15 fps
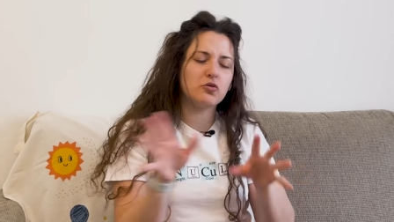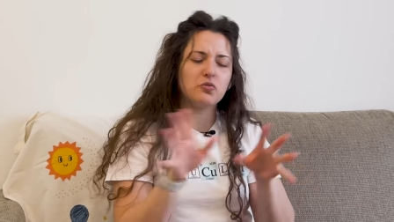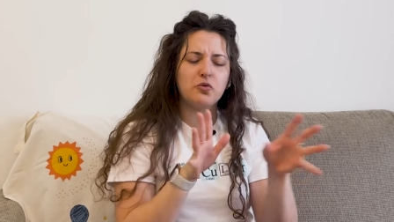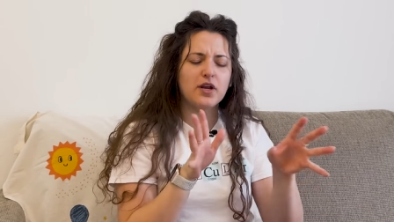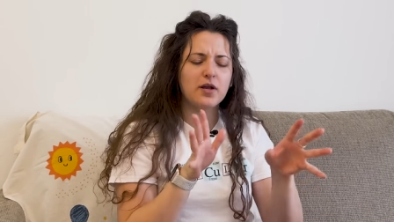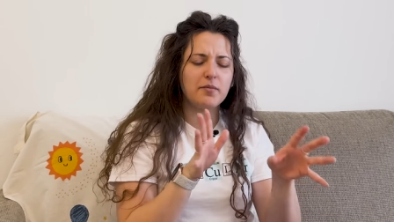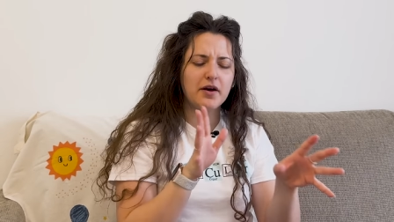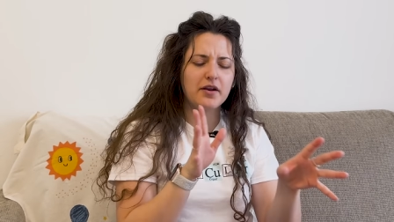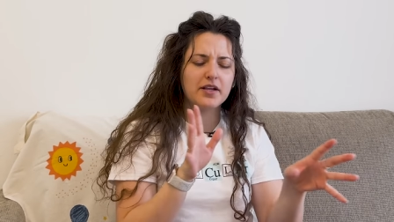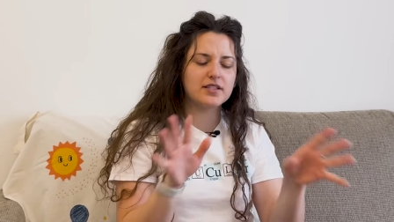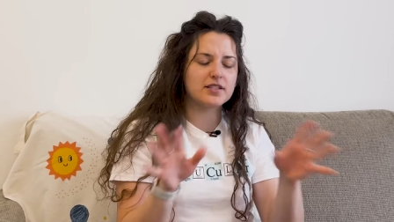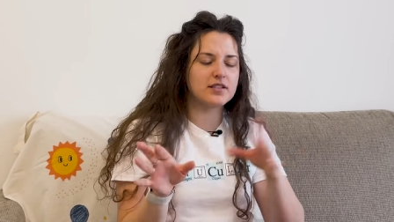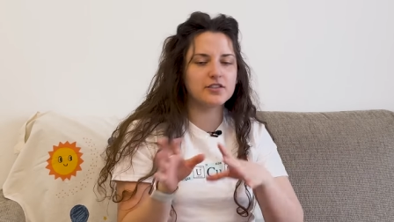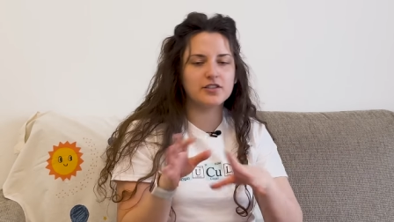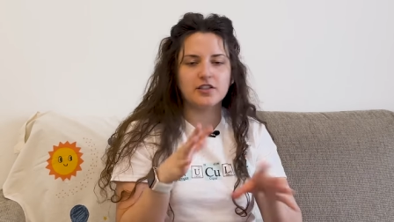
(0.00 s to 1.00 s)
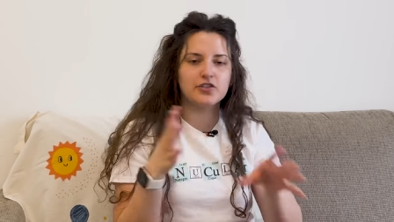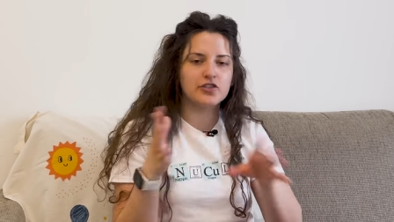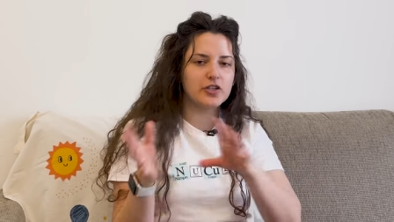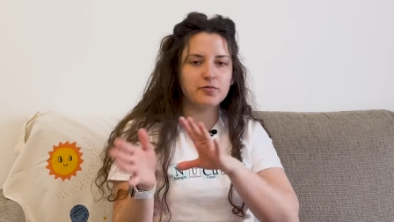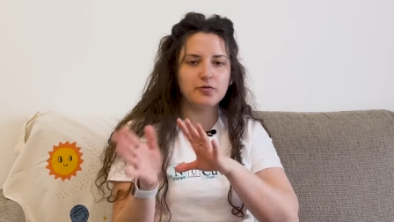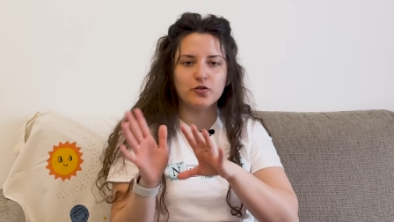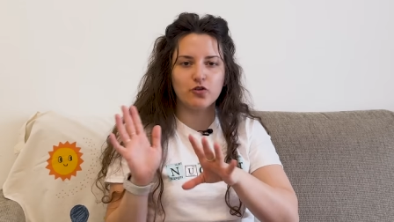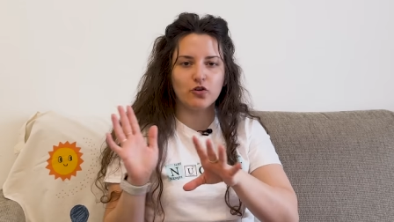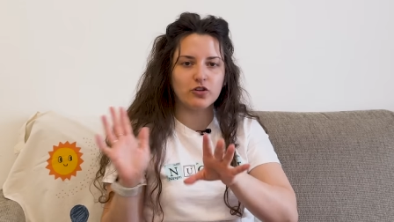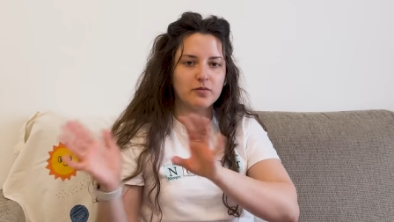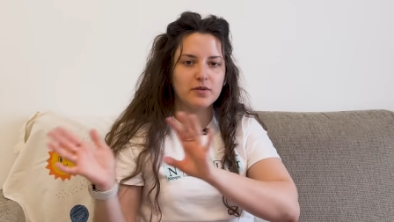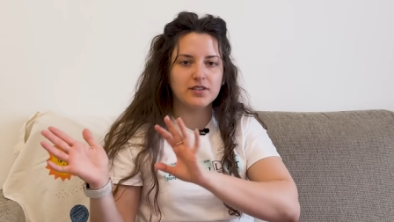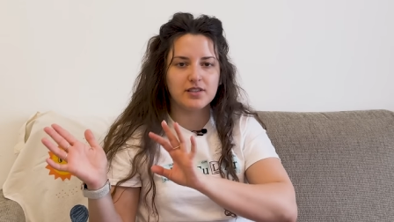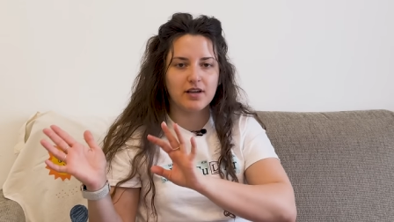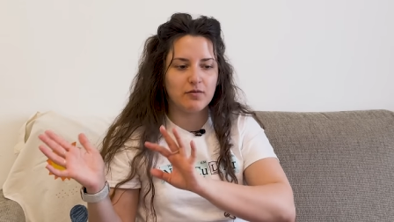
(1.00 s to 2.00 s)
don't worry about it, let's just ship your
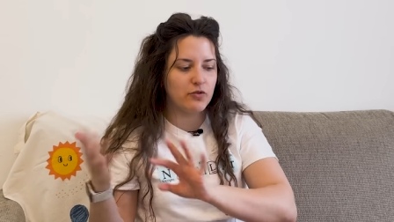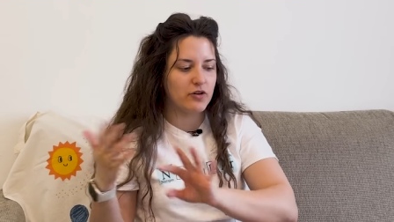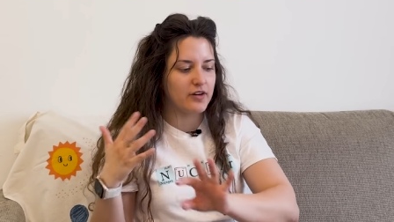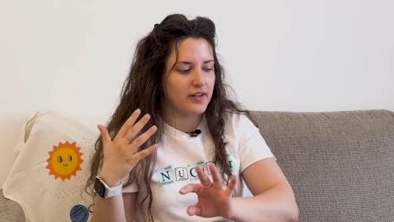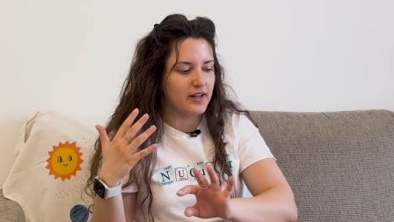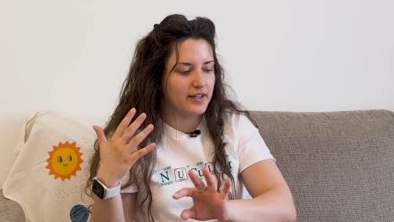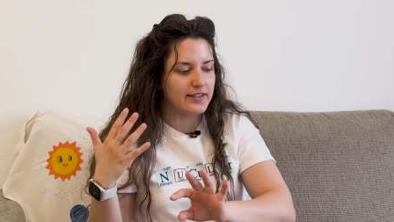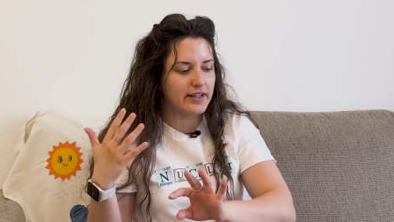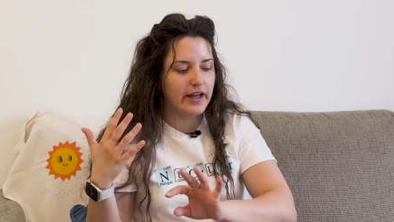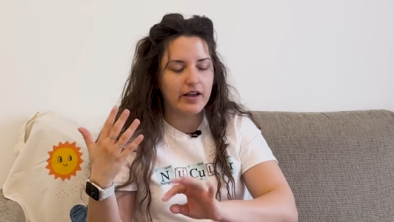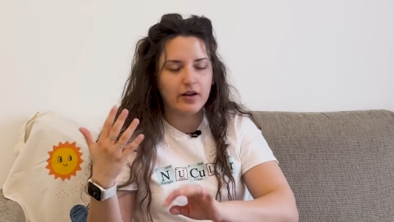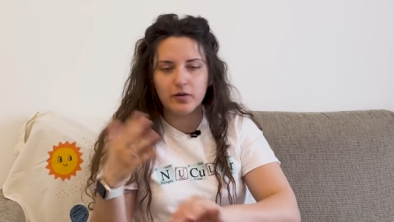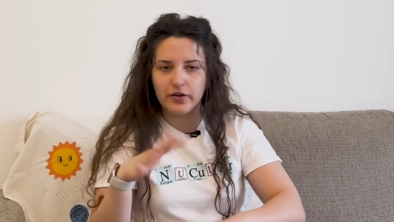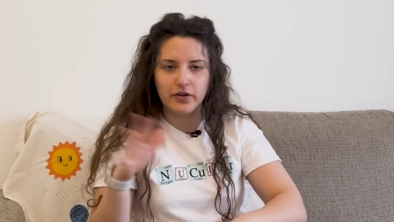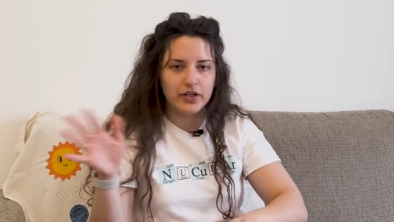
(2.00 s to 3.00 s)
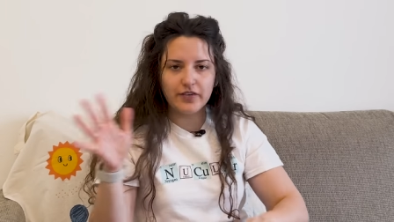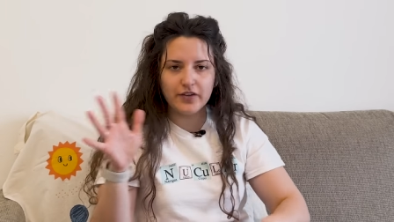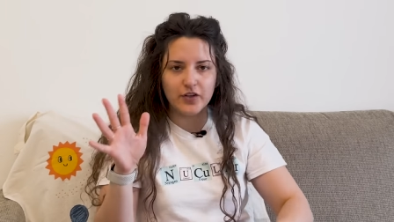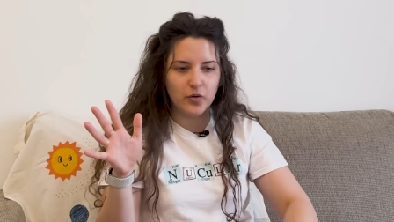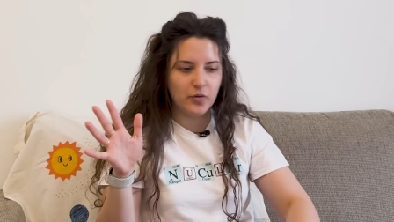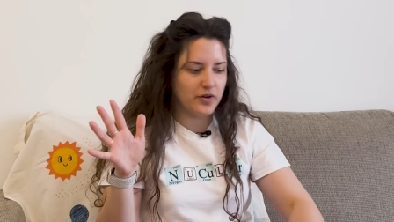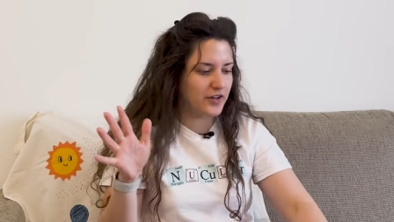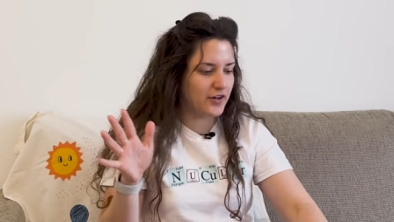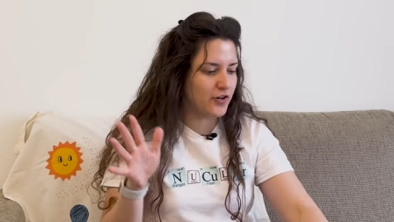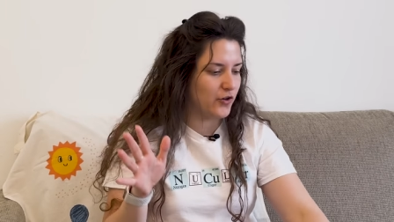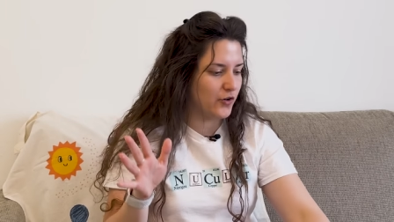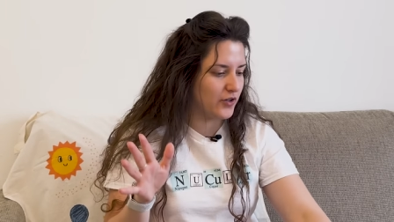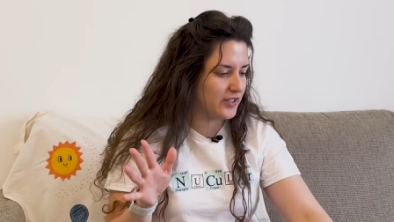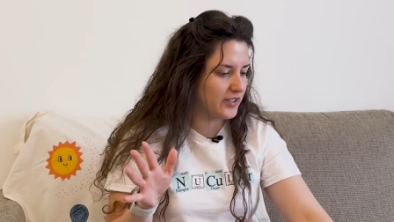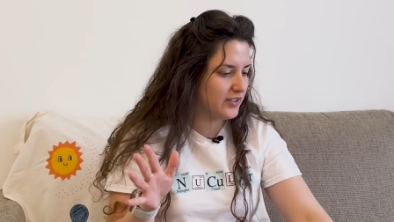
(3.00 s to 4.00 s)
documents somewhere that we don't even know where they're
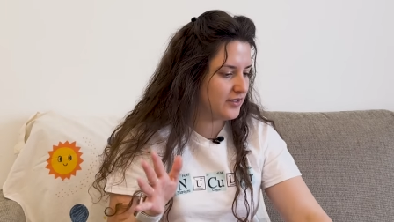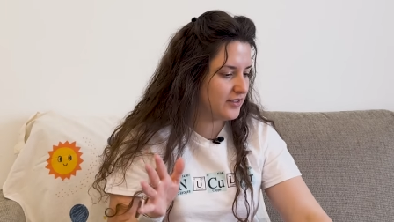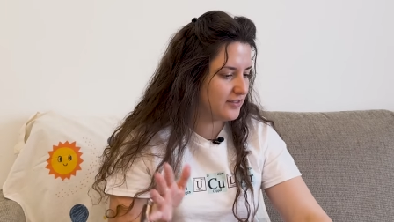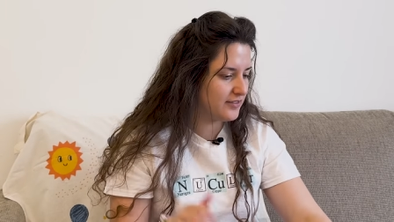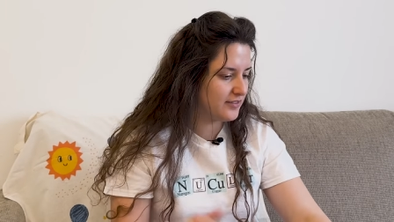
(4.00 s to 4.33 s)
going.